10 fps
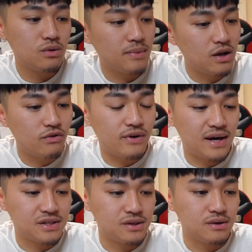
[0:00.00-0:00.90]

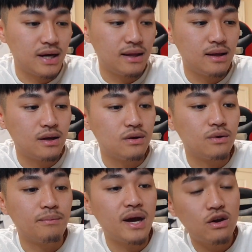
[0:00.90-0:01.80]
manufacturer and then
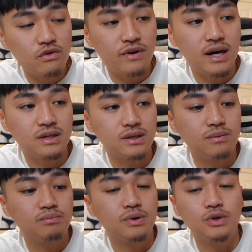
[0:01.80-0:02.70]
your
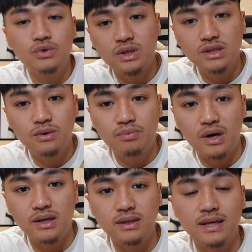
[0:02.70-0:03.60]
manufacturer produces your
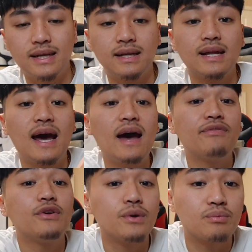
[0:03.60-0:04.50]
product, and then
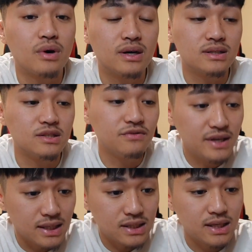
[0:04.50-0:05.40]
after your product is
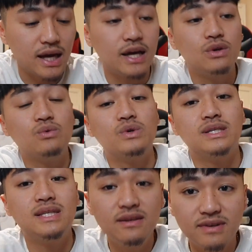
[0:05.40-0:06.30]
finished and you
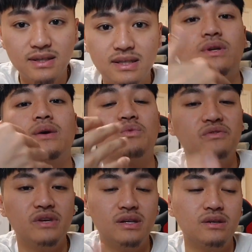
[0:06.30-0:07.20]
receive it, you then
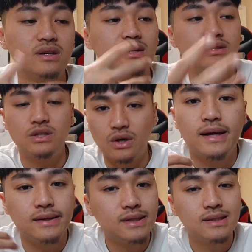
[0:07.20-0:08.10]
reveal it, you then show.
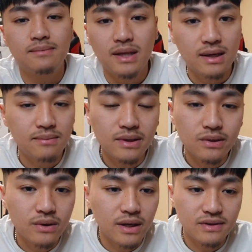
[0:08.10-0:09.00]
And this is the method I've been
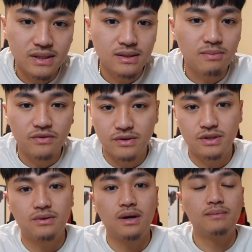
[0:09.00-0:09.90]
doing ever since my
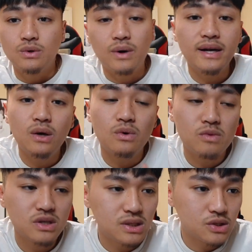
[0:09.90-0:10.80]
first drop. So right now with
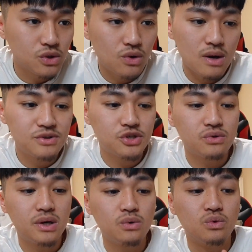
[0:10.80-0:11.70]
Mercy of the Soul, I'm just
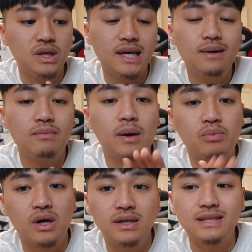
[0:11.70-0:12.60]
trying to get my
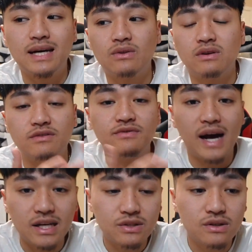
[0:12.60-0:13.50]
products out there
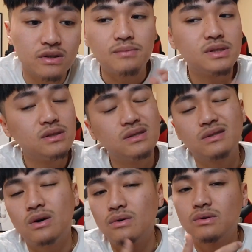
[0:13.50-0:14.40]
faster. I'm still
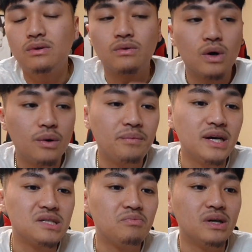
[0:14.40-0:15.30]
going through the growing
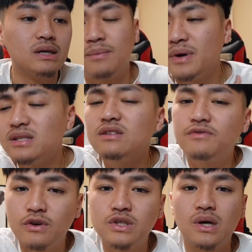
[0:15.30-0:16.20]
pains, but compared to the
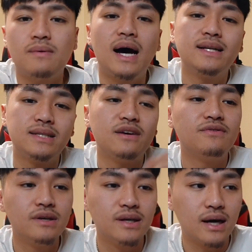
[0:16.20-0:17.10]
first drop, I
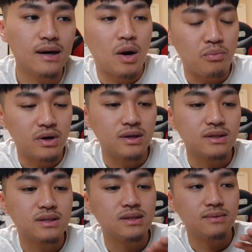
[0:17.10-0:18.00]
definitely got my
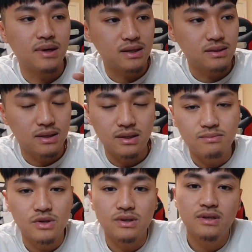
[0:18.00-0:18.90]
products to my
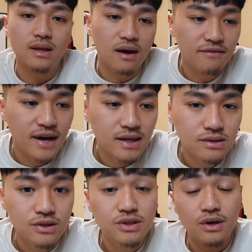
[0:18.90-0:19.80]
customers a lot
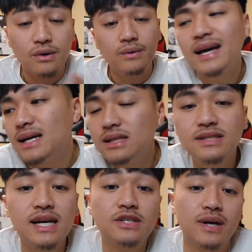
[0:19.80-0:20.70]
faster. So I got a little
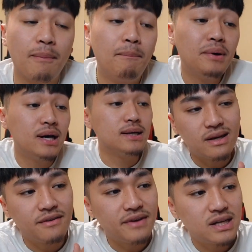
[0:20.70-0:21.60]
sidetracked, but
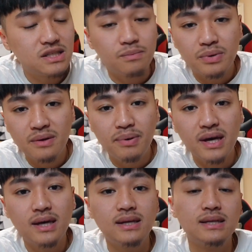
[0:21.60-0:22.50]
an advantage of
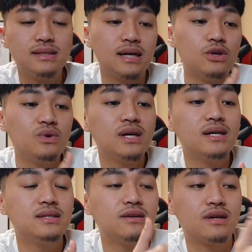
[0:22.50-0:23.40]
prepaid is that you
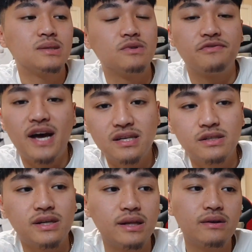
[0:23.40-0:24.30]
get it to your customers
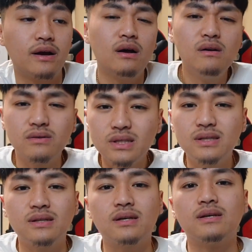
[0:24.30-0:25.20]
faster and they're like, oh
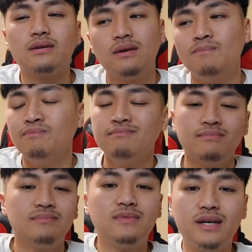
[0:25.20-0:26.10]
shit, like
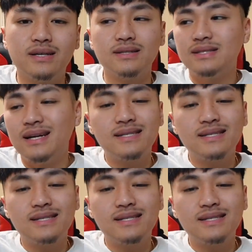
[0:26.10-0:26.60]
it's not a